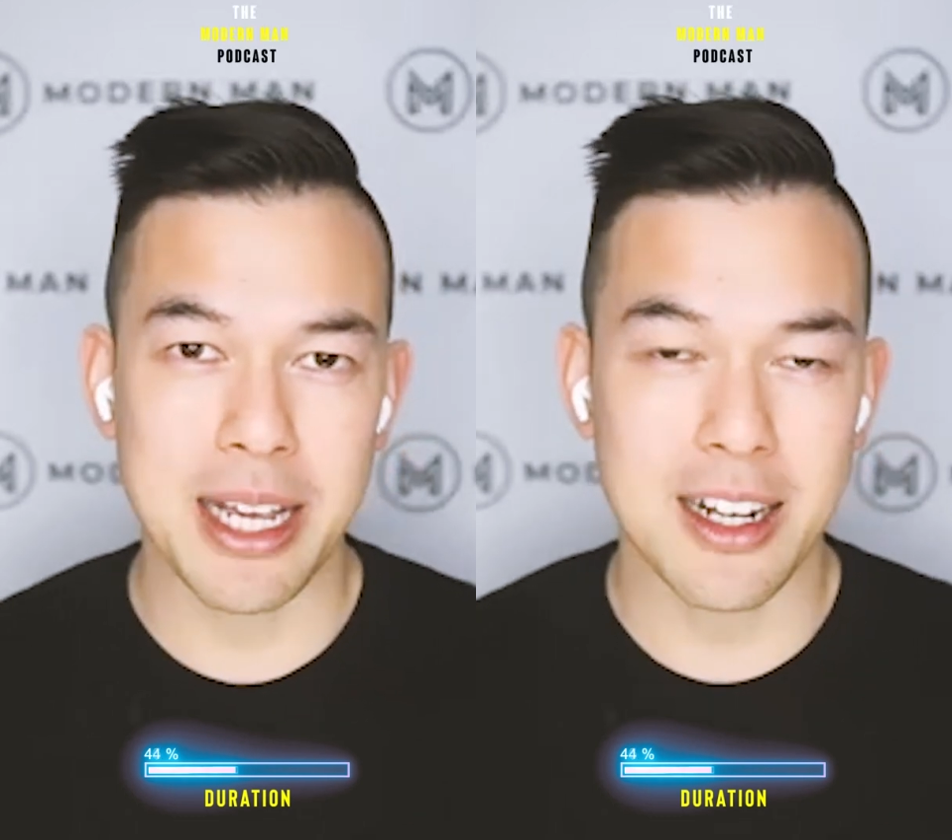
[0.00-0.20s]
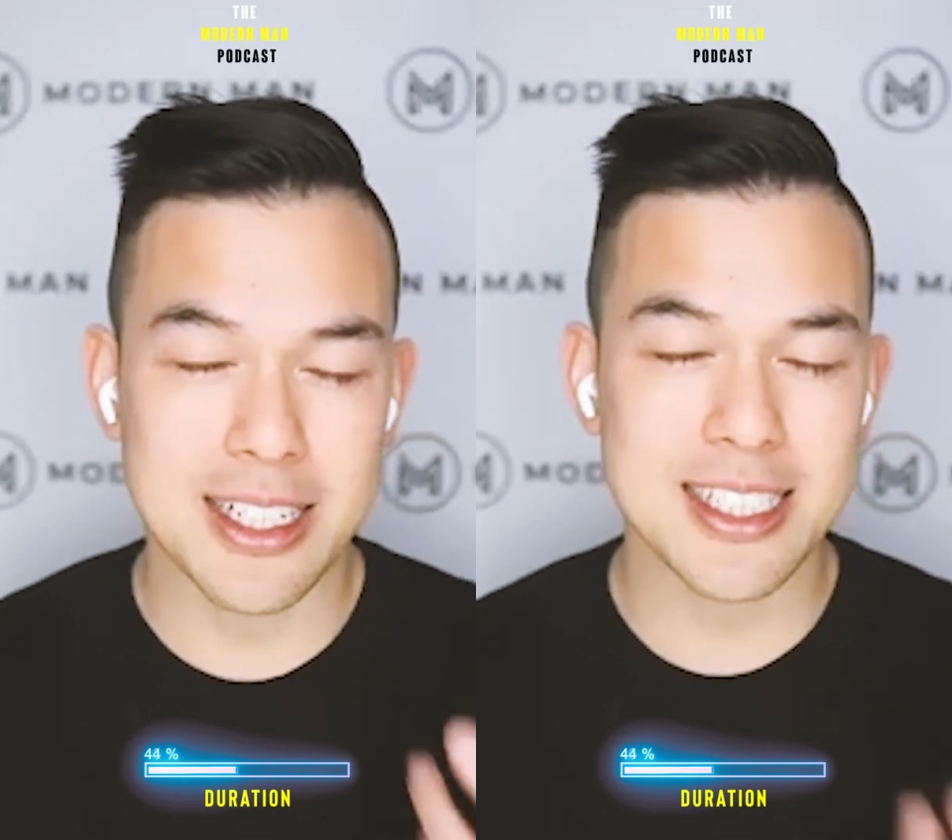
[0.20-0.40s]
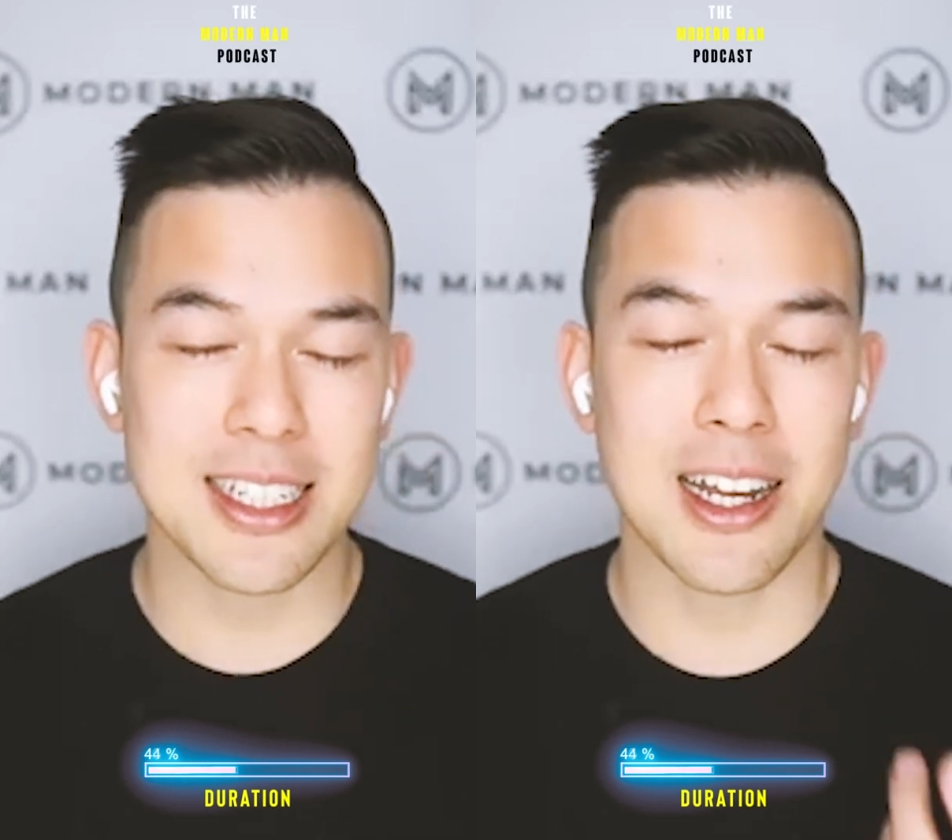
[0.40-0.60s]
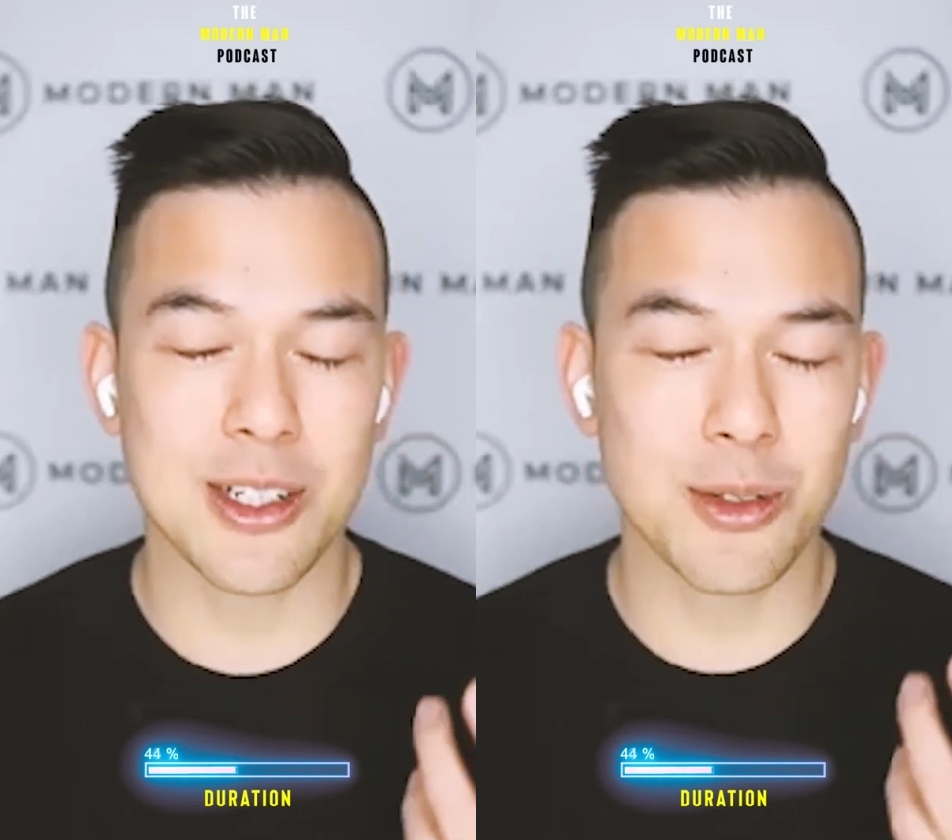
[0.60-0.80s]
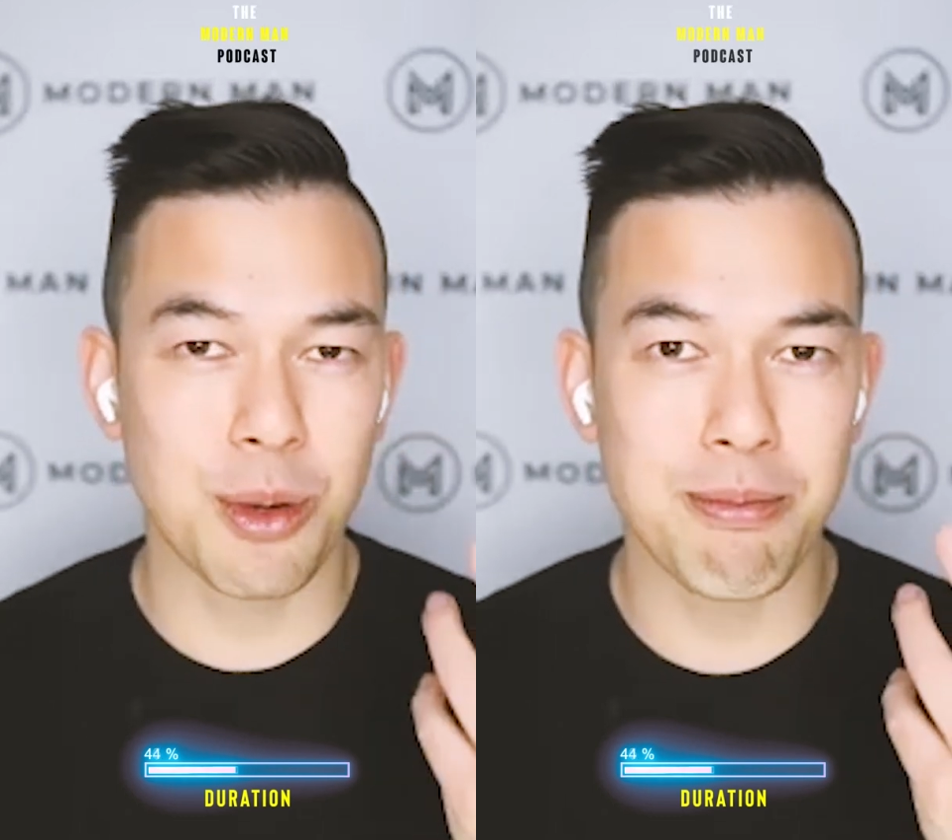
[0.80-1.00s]
I
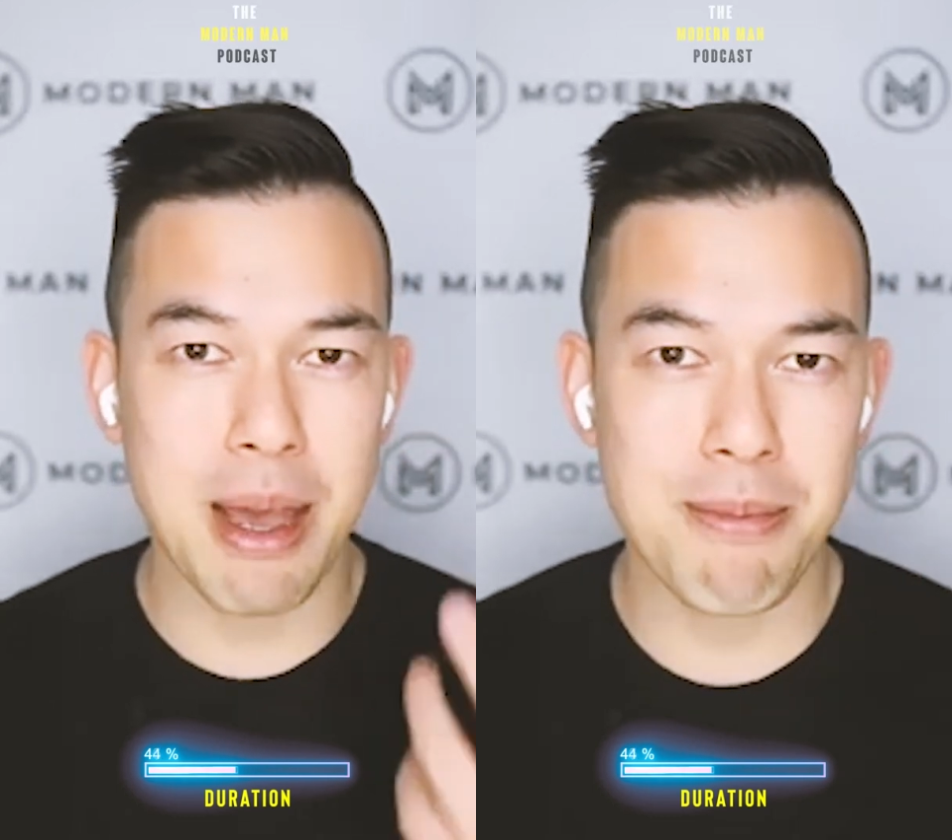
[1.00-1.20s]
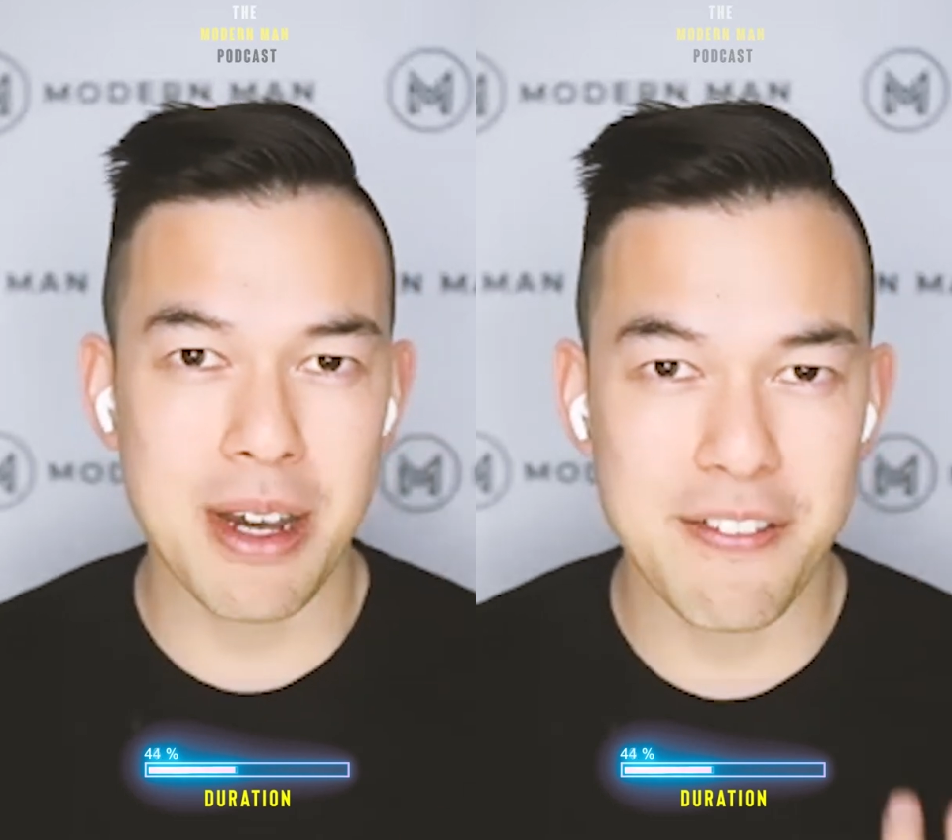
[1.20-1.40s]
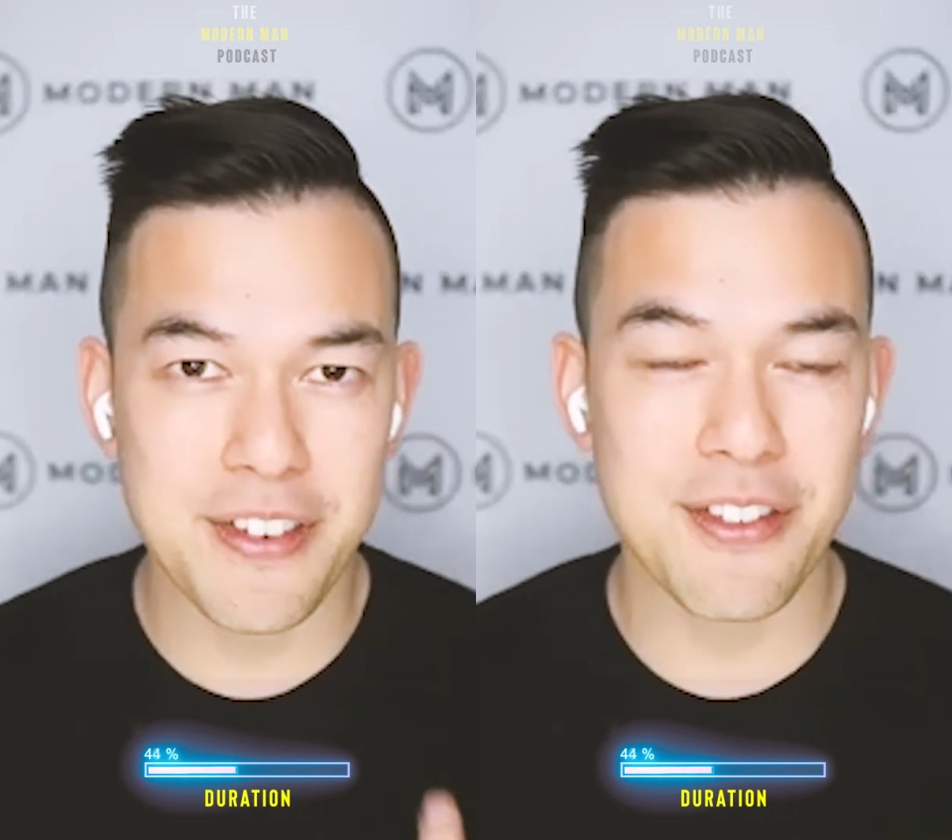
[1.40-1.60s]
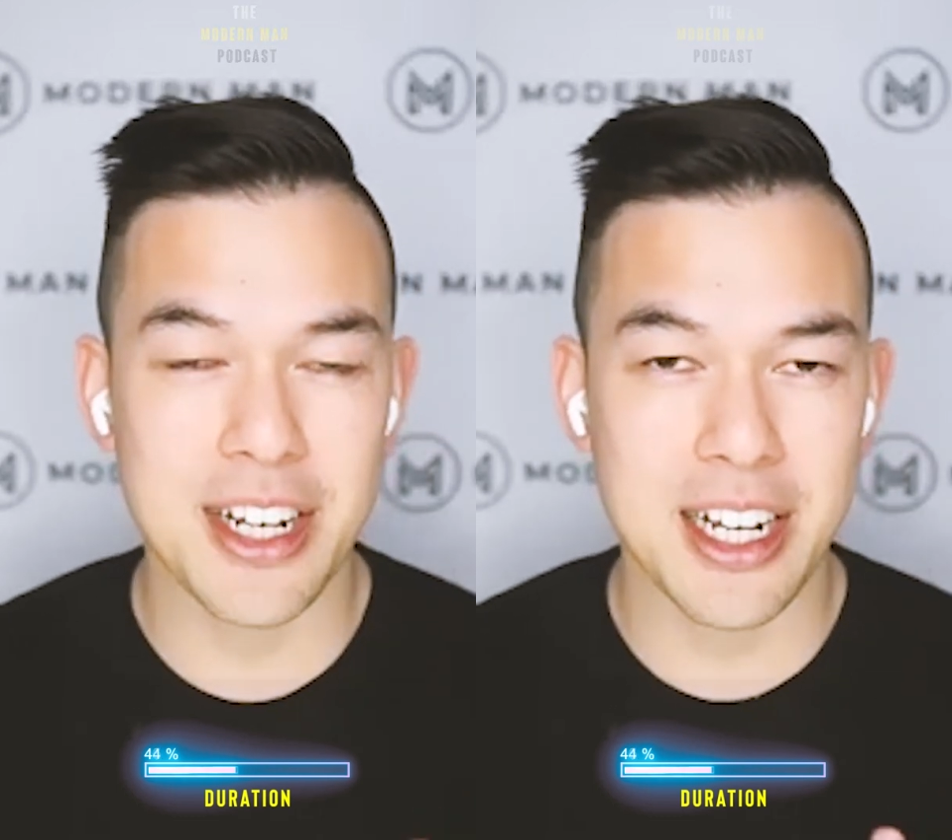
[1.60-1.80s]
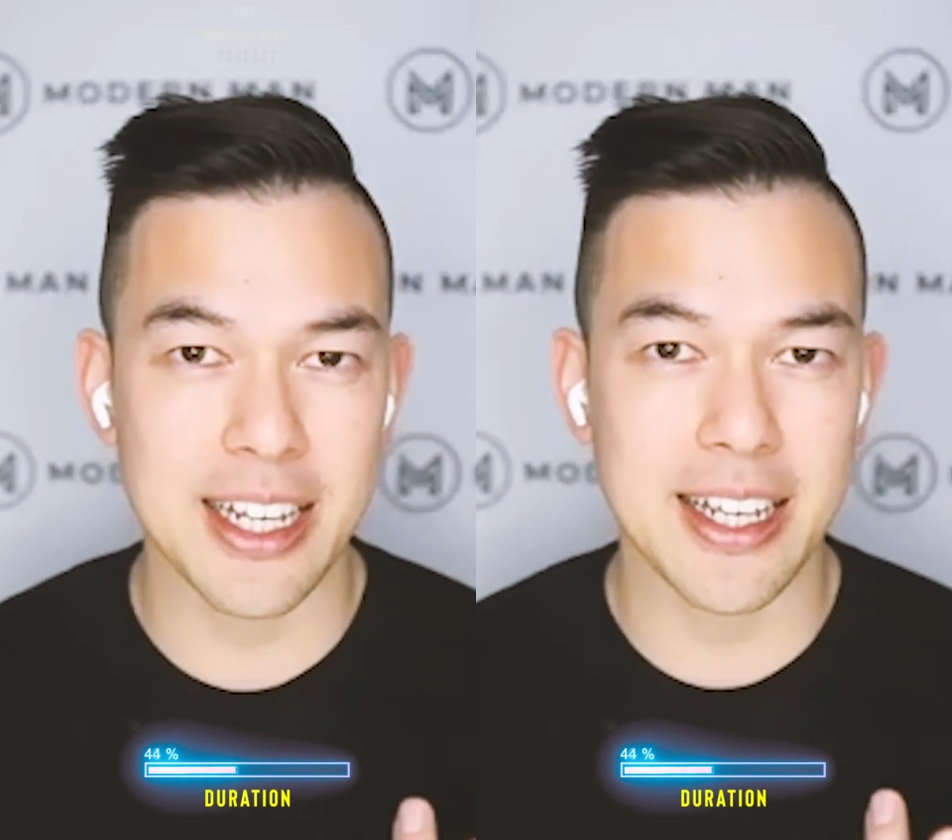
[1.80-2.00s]
remember
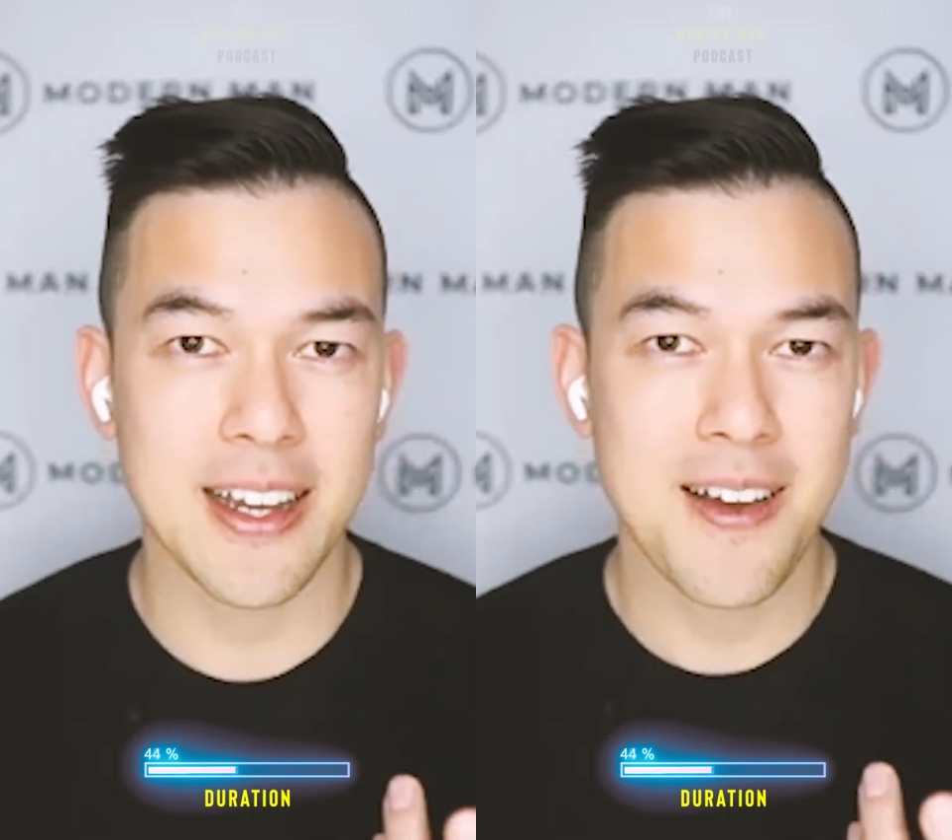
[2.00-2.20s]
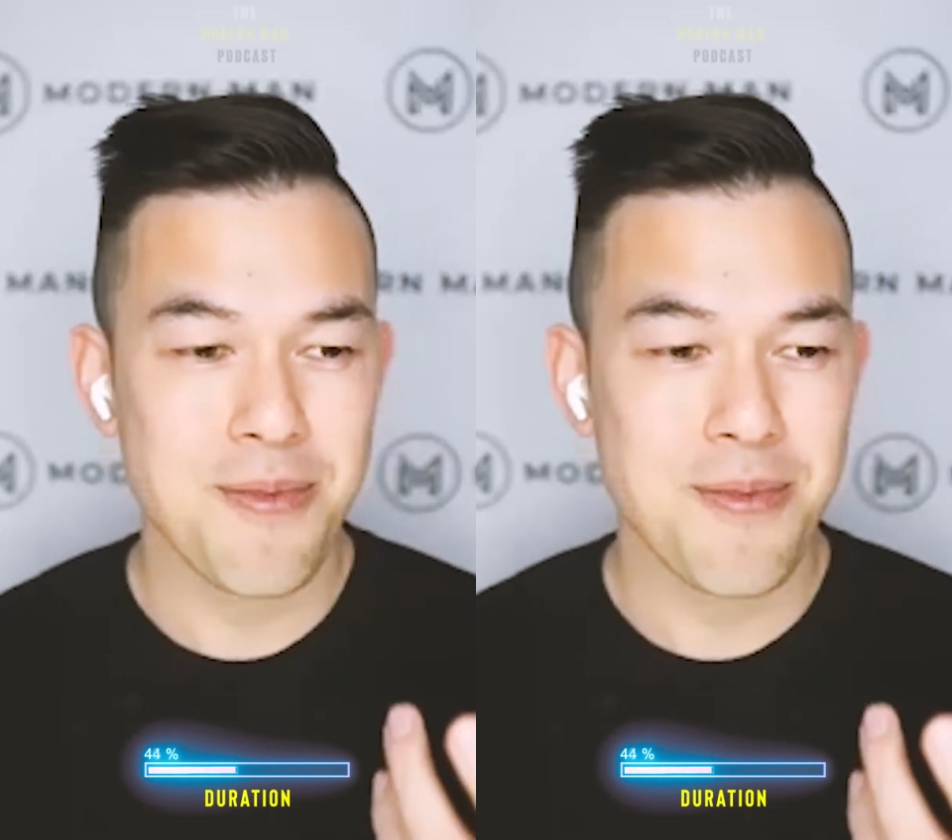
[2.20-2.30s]
vividly,